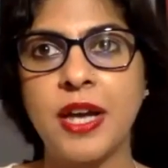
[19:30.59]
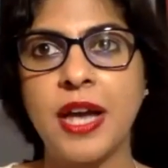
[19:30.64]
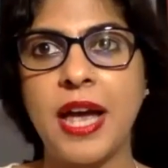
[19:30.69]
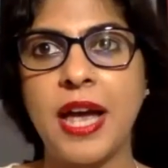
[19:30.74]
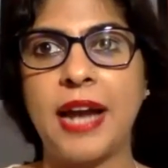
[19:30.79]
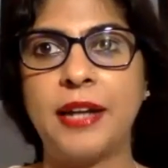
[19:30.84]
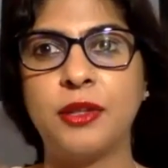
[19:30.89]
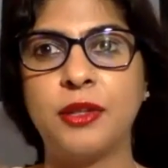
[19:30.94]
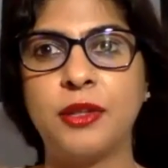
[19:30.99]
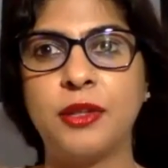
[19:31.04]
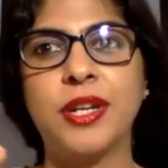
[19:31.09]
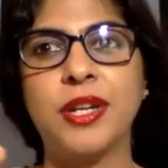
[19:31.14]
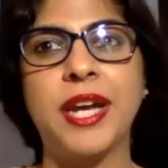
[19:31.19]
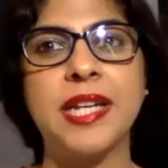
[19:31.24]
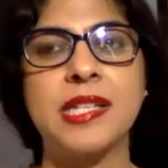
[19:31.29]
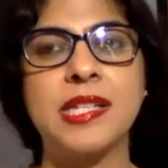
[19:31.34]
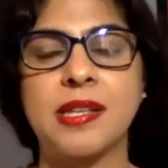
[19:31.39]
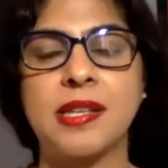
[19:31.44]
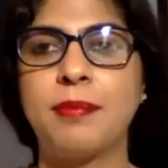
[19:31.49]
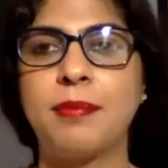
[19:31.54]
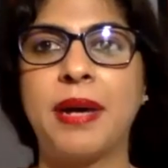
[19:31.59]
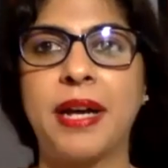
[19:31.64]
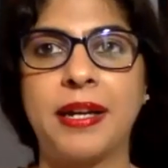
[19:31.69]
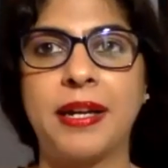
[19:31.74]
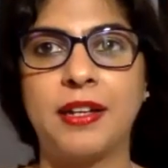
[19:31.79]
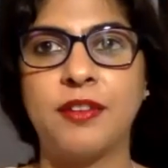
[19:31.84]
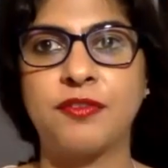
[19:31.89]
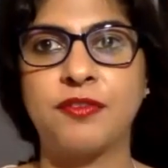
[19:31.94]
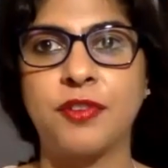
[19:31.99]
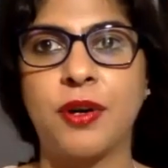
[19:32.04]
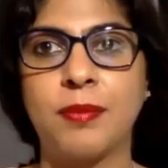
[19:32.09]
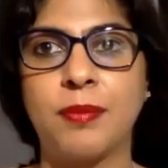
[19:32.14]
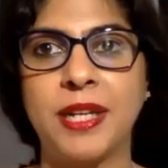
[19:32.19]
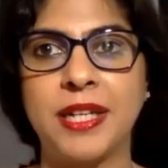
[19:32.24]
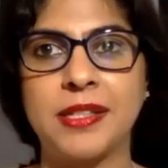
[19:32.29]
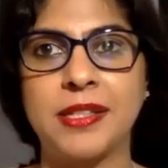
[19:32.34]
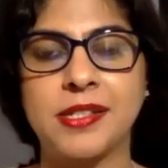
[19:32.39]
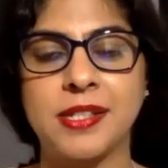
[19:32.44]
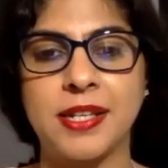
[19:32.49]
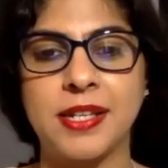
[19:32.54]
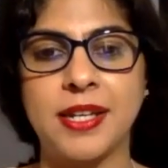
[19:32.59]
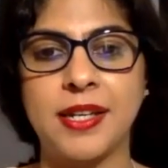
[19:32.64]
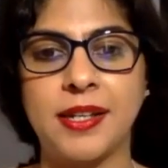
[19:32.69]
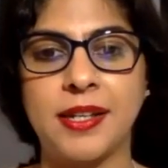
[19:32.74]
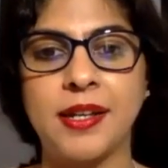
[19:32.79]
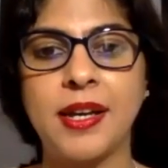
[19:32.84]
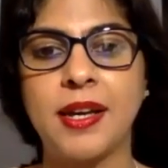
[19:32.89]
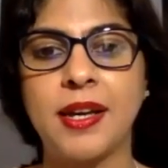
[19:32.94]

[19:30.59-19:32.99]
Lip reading: and you raise some money from, let's say,